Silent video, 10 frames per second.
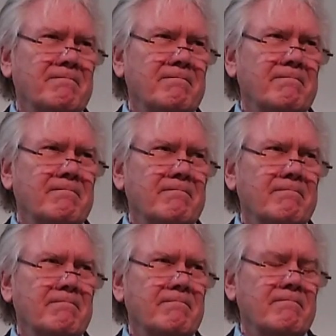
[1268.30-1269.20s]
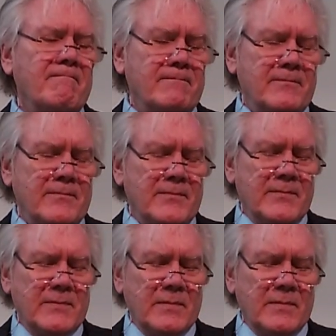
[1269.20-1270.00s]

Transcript: Nobody speaks.